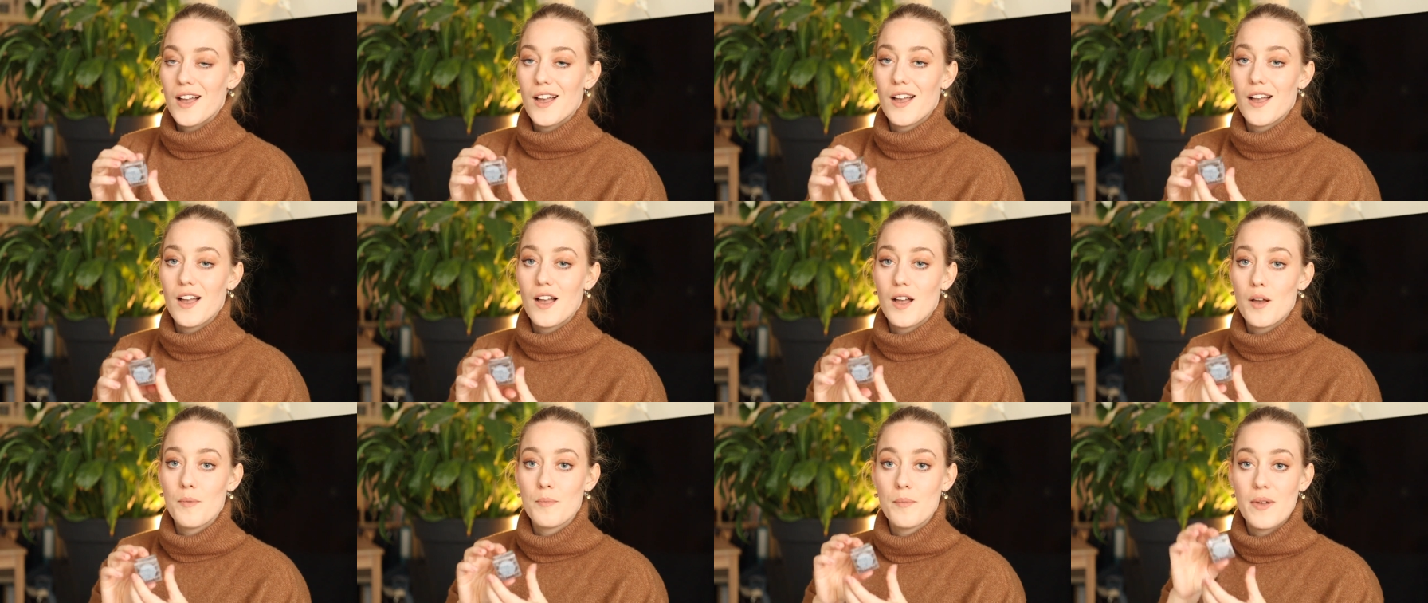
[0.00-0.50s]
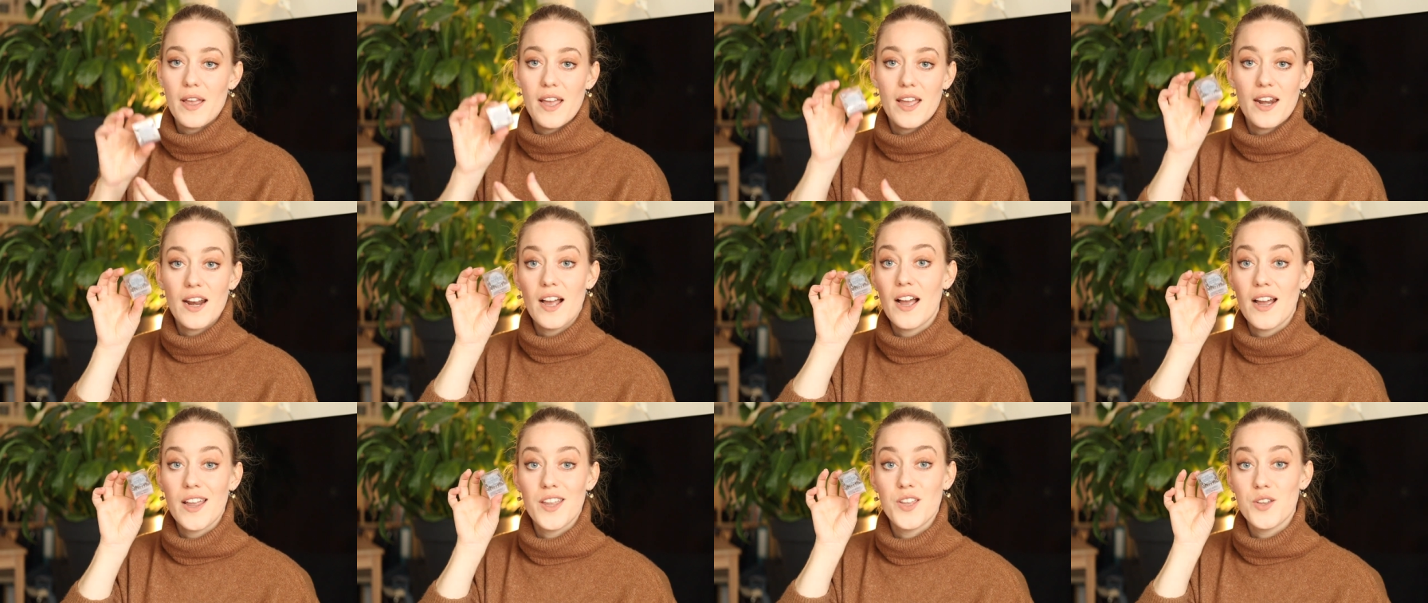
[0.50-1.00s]
Um,
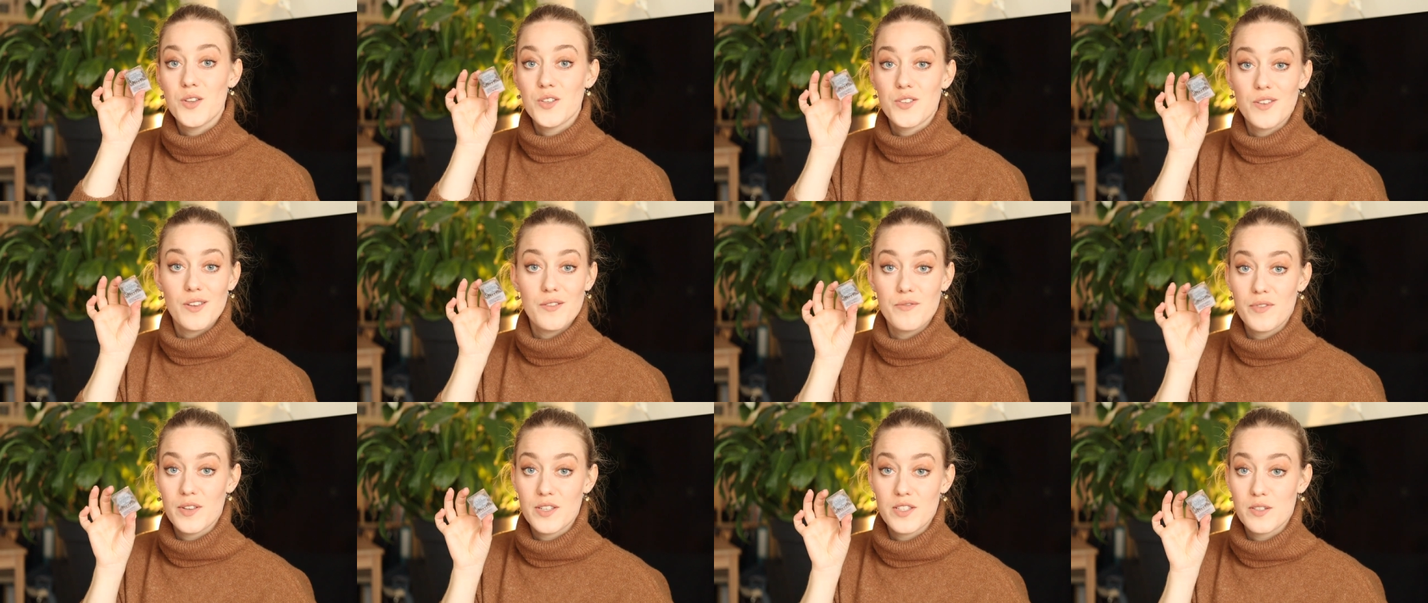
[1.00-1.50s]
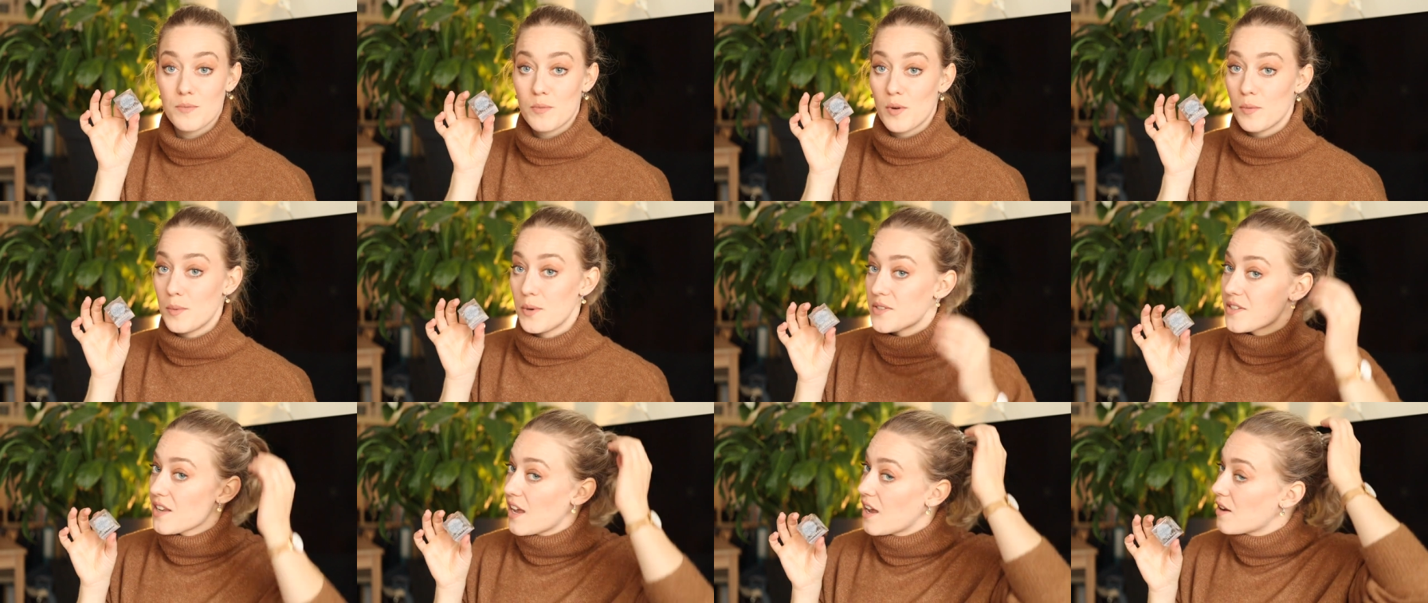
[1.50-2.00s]
and I use
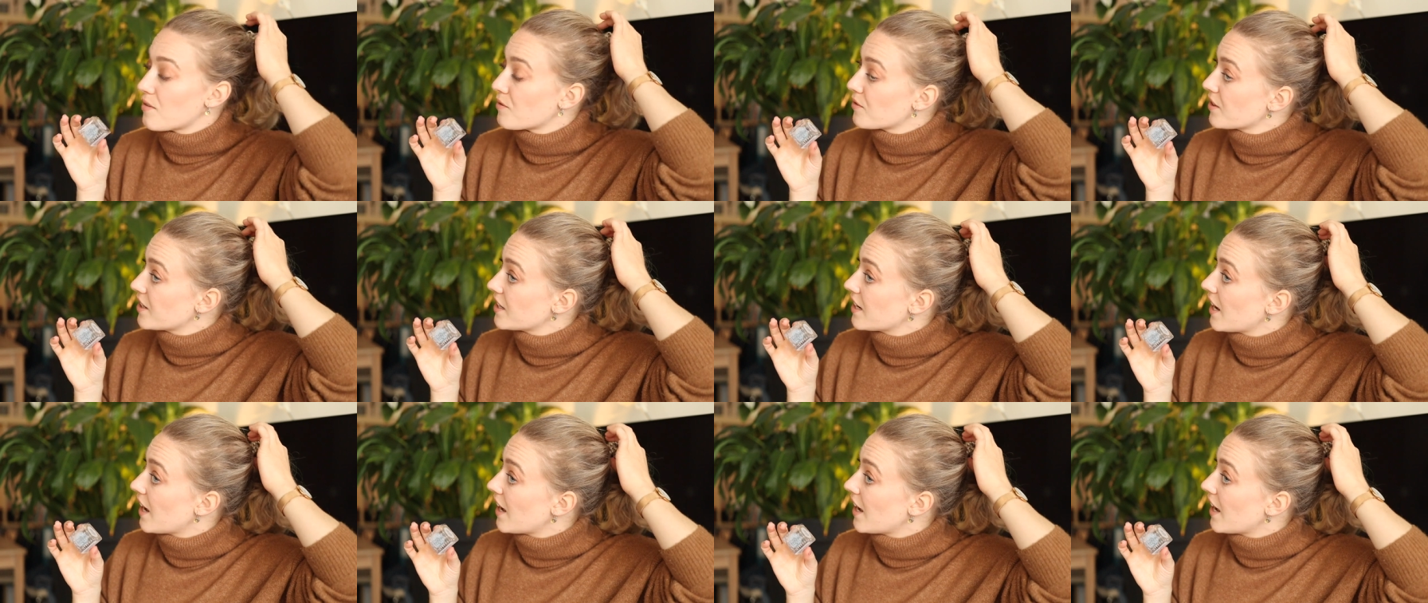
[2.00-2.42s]
Invisibobbles every